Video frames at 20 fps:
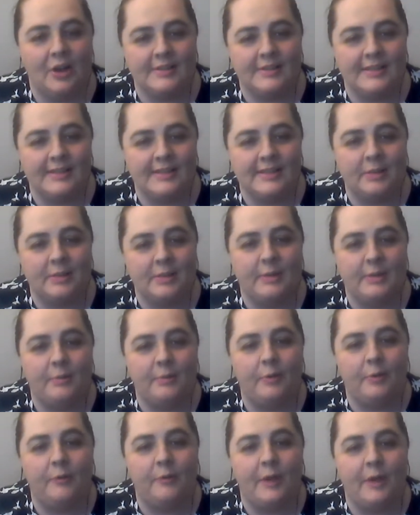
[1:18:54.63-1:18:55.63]
it still being
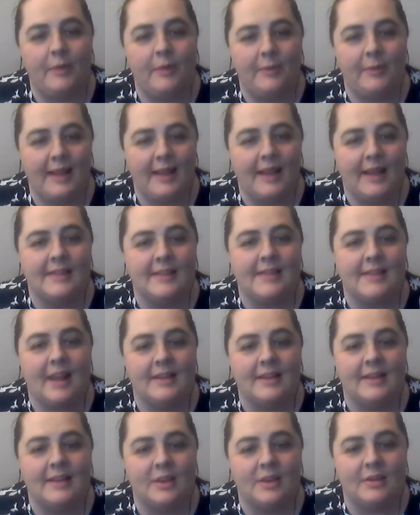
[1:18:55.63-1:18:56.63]
proofread? Because
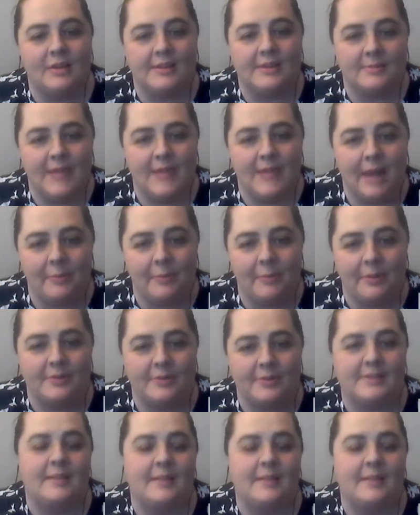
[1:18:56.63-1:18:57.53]
I noticed some typos.